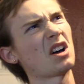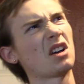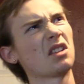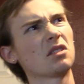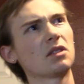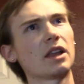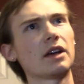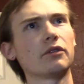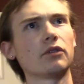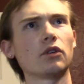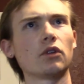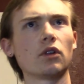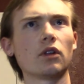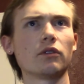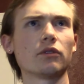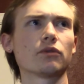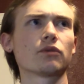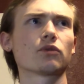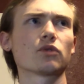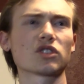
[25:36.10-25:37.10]
level
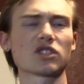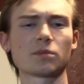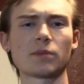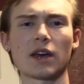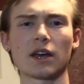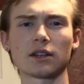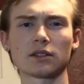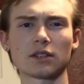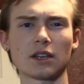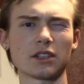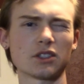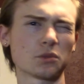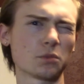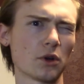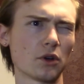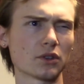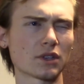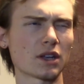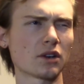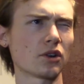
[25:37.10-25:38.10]
of respect, I
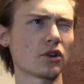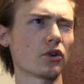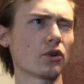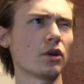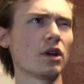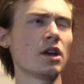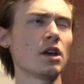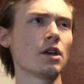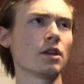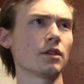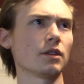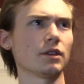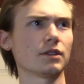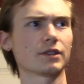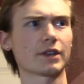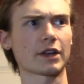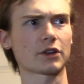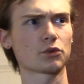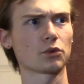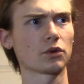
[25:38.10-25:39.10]
suppose. I don't know the
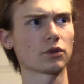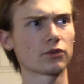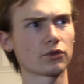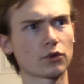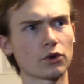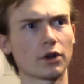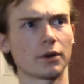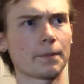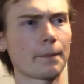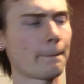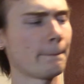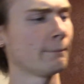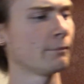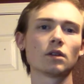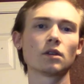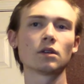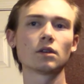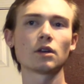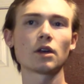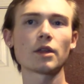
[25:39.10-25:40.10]
exact words for it.
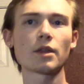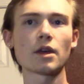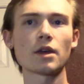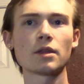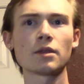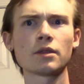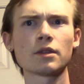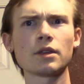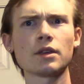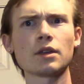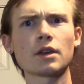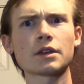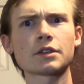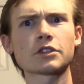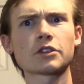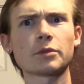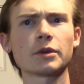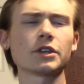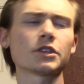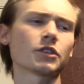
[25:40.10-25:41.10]
And then the
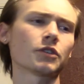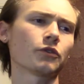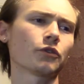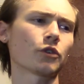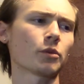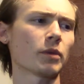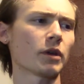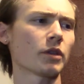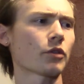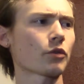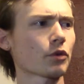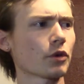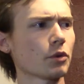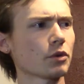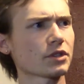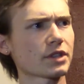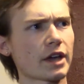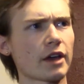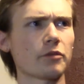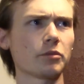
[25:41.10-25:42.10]
estimation for month 3
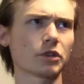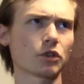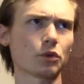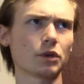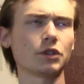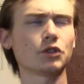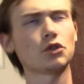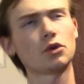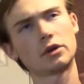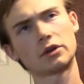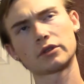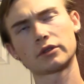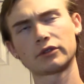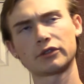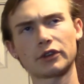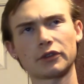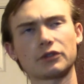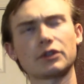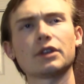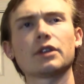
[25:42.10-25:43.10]
was to have between
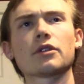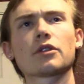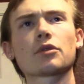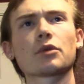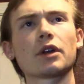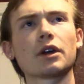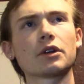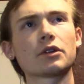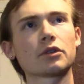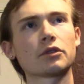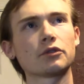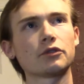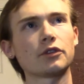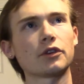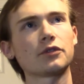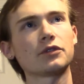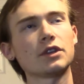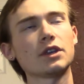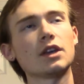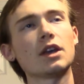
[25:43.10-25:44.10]
250 and
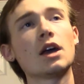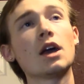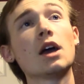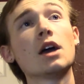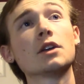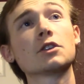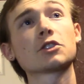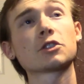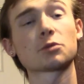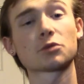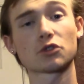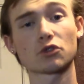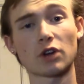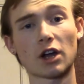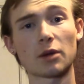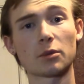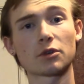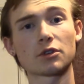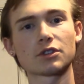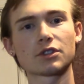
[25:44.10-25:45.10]
350
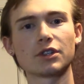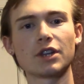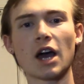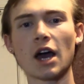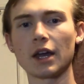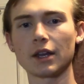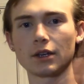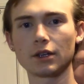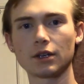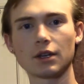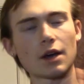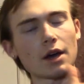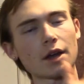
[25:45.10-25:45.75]
subscribers, not